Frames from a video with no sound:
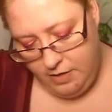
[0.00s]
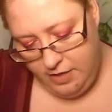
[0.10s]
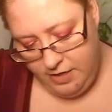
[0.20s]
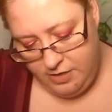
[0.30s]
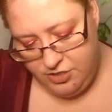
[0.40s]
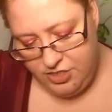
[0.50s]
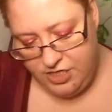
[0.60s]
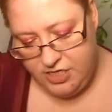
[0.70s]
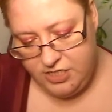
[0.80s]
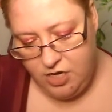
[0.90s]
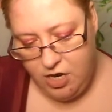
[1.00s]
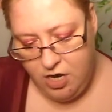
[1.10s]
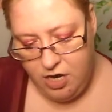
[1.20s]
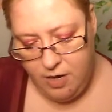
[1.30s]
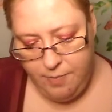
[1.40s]
And these
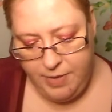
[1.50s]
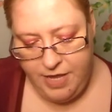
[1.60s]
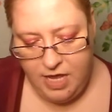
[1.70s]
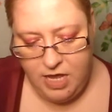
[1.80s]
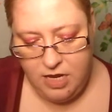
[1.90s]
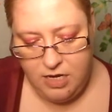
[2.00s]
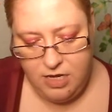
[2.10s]
are pink.